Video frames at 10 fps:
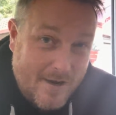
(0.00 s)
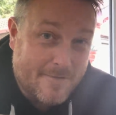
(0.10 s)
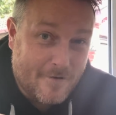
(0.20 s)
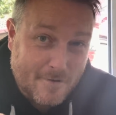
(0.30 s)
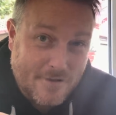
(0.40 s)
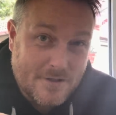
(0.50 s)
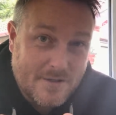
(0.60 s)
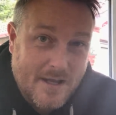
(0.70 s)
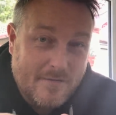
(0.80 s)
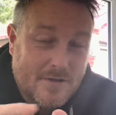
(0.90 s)
for us,
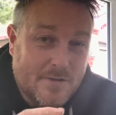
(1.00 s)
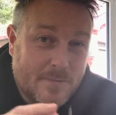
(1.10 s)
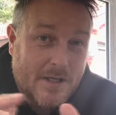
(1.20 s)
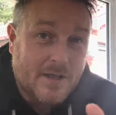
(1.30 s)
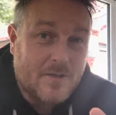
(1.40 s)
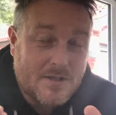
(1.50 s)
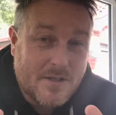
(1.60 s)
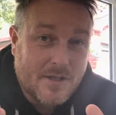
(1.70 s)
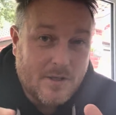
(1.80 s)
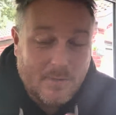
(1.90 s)
having somebody close to
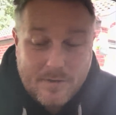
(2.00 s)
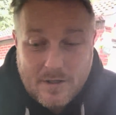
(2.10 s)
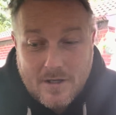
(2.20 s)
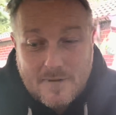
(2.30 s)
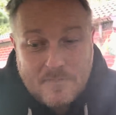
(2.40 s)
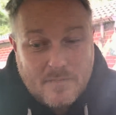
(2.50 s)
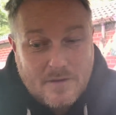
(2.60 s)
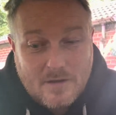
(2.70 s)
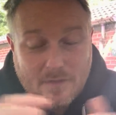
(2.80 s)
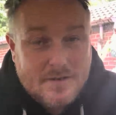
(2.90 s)
the club. And
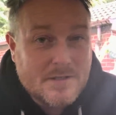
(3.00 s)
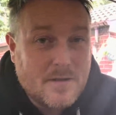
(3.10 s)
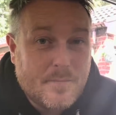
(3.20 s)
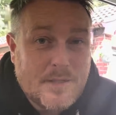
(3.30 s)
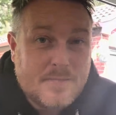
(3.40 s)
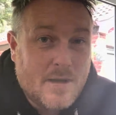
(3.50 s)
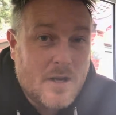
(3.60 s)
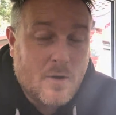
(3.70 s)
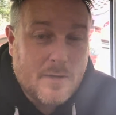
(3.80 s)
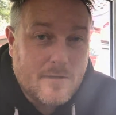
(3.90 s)
obviously the Prince may
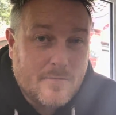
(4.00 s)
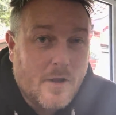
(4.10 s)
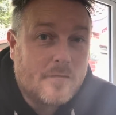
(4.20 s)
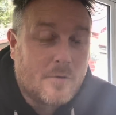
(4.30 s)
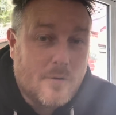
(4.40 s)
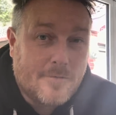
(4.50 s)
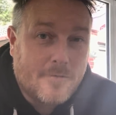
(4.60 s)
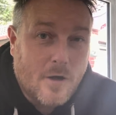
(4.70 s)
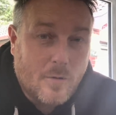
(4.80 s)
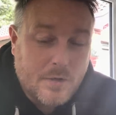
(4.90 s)
not be involved going
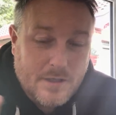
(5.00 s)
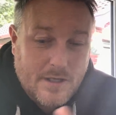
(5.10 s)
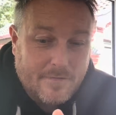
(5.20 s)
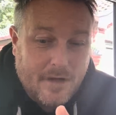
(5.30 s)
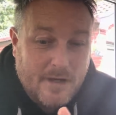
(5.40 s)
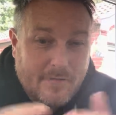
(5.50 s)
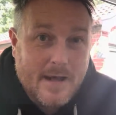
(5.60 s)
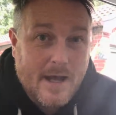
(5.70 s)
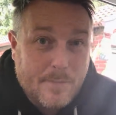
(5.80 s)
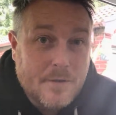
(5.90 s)
forward, and if
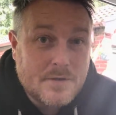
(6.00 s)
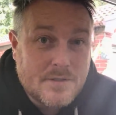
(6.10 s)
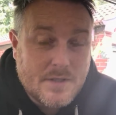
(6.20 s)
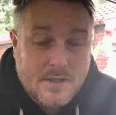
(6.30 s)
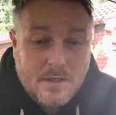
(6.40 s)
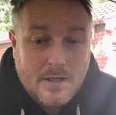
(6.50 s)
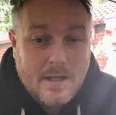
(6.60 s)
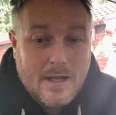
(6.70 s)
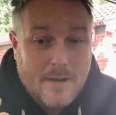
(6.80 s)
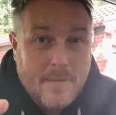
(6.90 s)
that happens, then
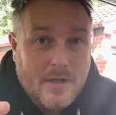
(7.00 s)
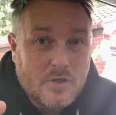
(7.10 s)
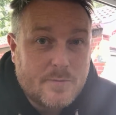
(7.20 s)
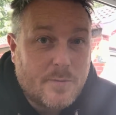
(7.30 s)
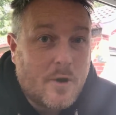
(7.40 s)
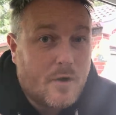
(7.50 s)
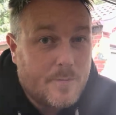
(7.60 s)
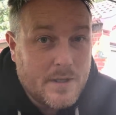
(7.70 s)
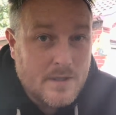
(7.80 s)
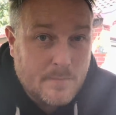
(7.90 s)
it might just be more
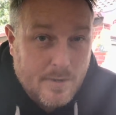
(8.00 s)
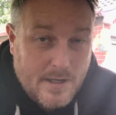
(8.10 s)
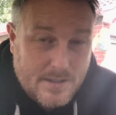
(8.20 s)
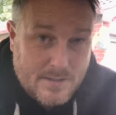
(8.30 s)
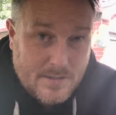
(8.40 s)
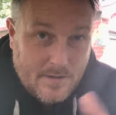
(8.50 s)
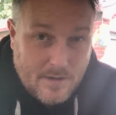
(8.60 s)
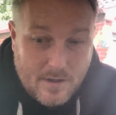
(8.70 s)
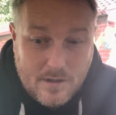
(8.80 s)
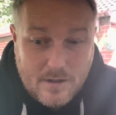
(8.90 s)
opinion-based
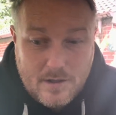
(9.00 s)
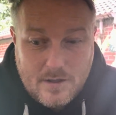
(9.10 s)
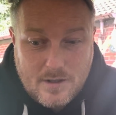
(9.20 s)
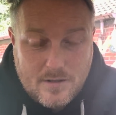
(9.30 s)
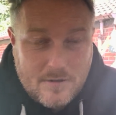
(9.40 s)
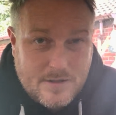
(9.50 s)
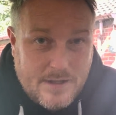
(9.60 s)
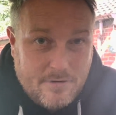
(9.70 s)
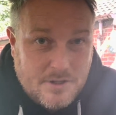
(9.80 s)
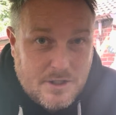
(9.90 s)
that
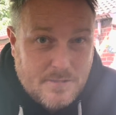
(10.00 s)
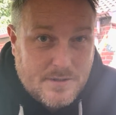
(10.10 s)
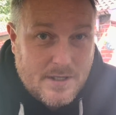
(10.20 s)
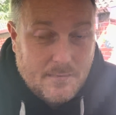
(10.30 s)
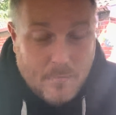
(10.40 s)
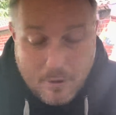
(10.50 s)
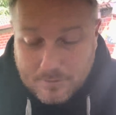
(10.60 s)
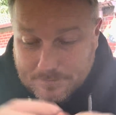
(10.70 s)
Darren chips in. But